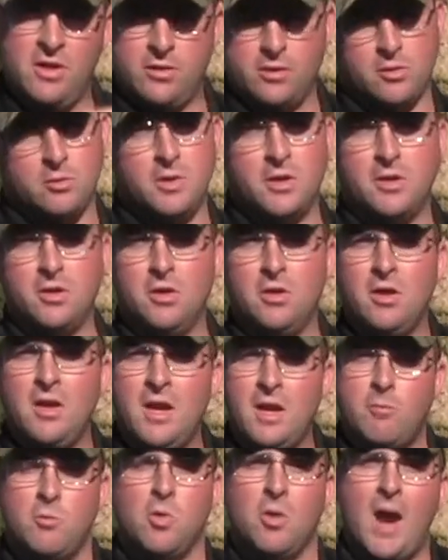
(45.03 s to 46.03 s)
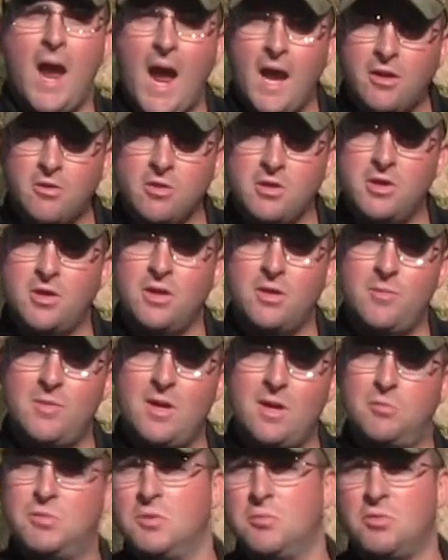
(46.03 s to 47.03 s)
the quicker and more accurate you're going to be
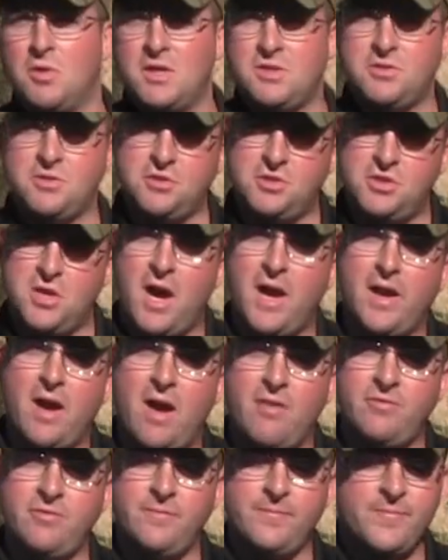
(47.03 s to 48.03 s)
able to press your shot off.